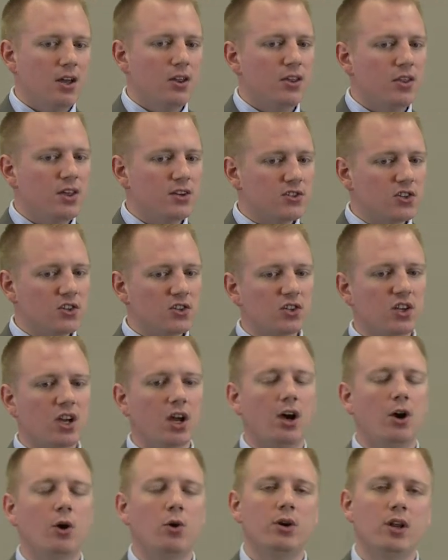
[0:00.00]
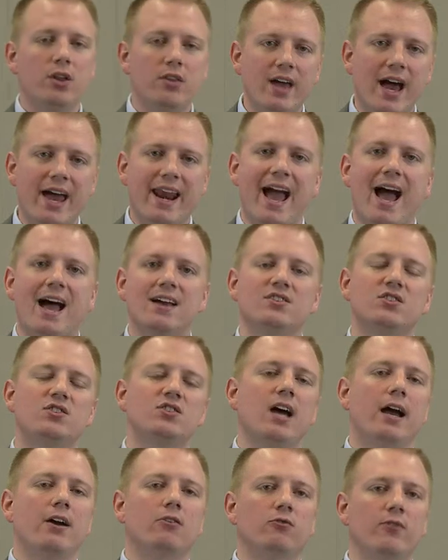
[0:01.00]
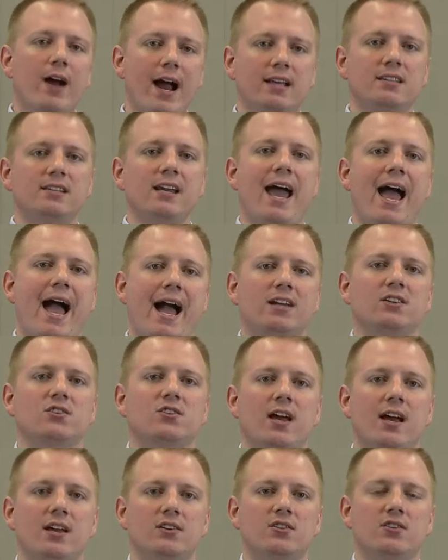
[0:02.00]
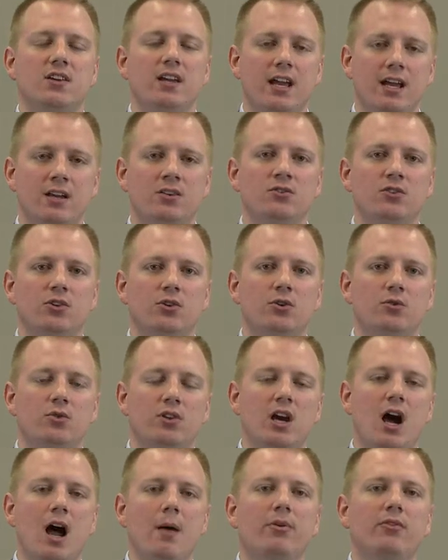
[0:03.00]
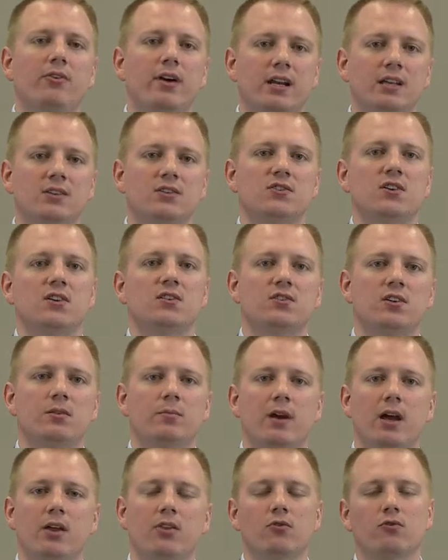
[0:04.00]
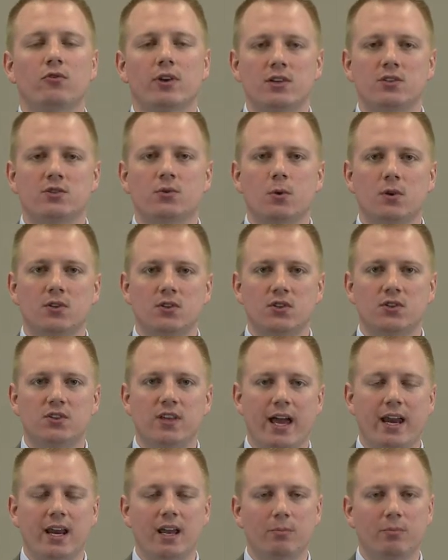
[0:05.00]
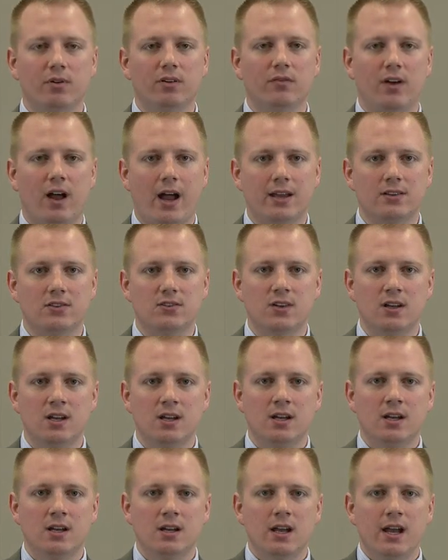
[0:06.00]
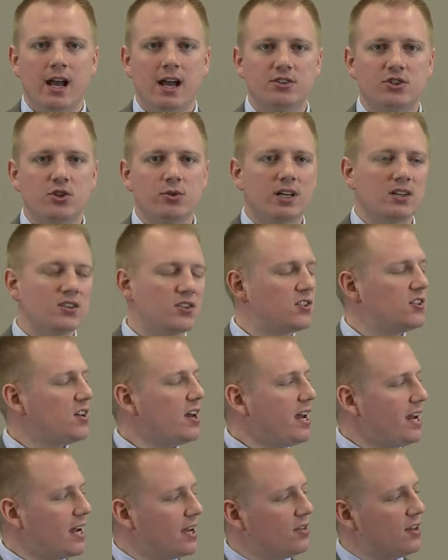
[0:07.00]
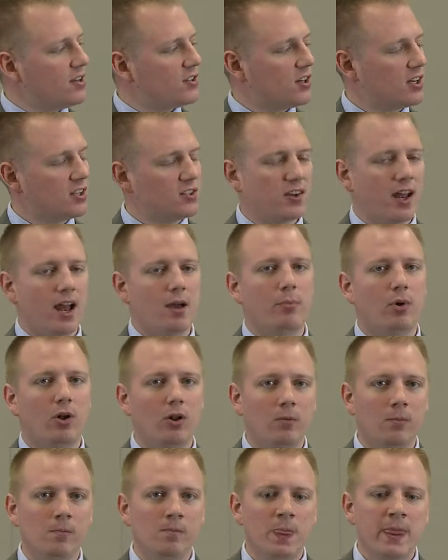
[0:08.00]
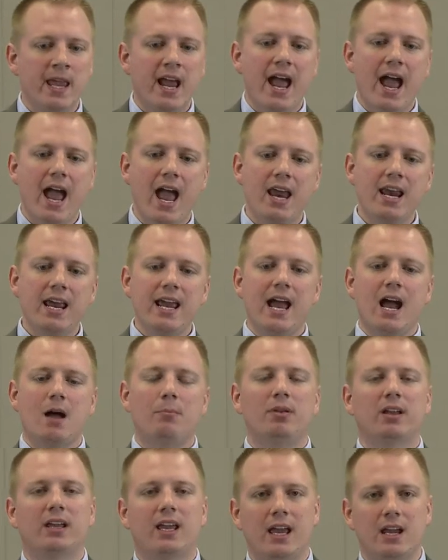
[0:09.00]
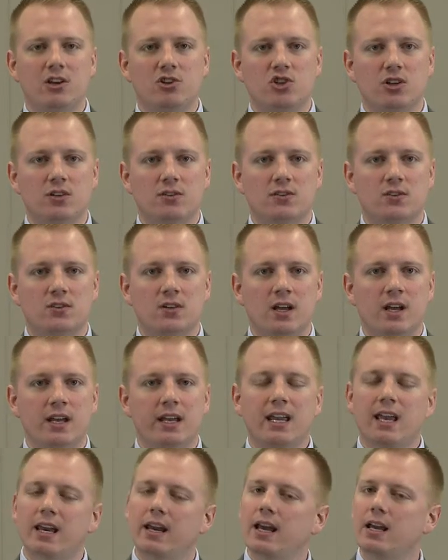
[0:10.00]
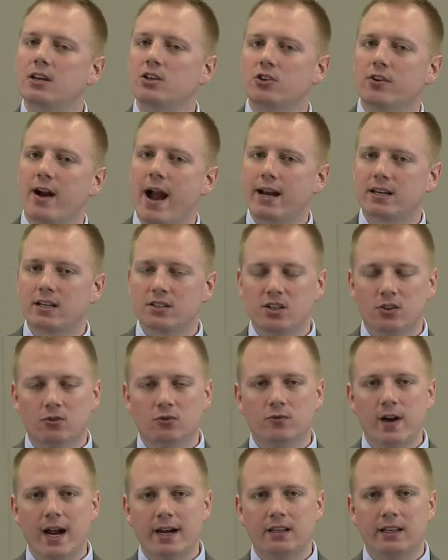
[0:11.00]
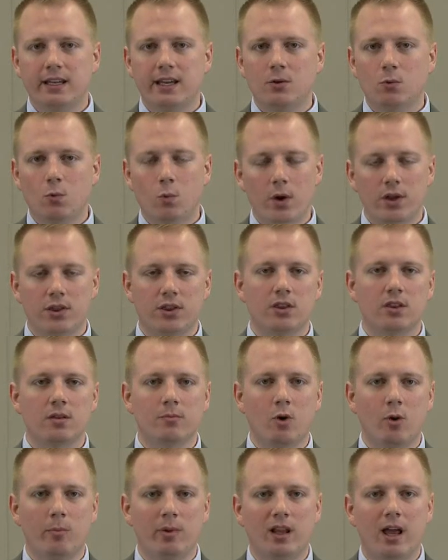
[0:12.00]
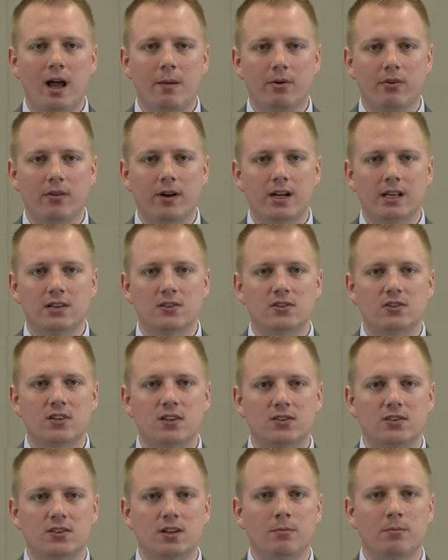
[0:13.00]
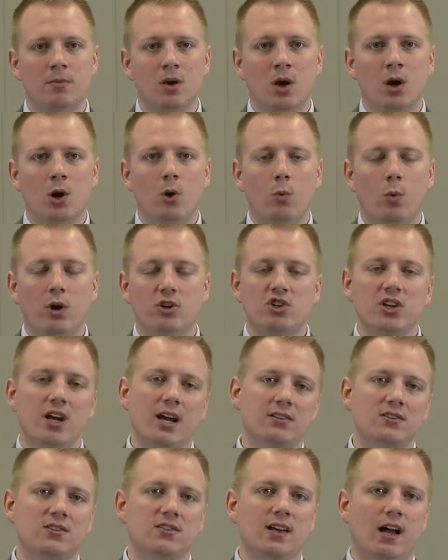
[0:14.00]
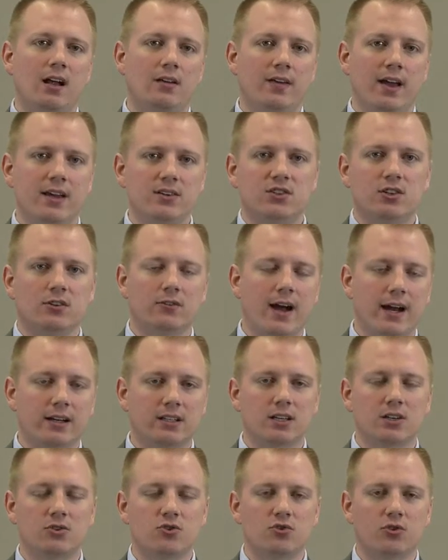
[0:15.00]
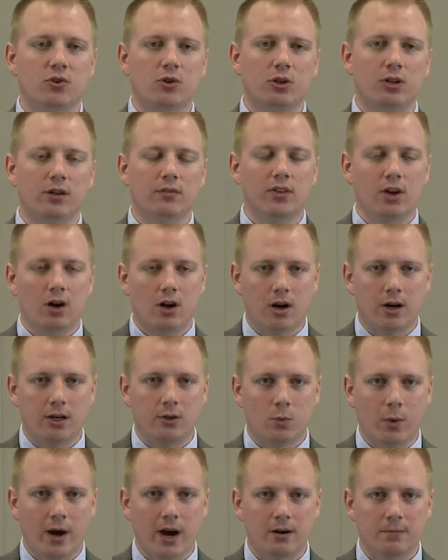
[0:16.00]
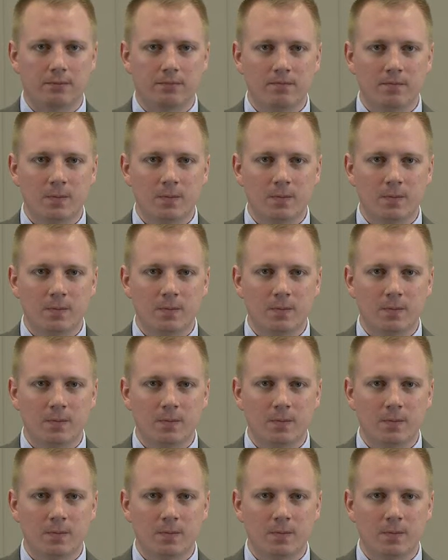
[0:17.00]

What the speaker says: This is code that has direct access into the operating system and the resources that it provides. As you can see in this example, any applications can interact directly with the mobile operating system, which itself has direct control of the hardware.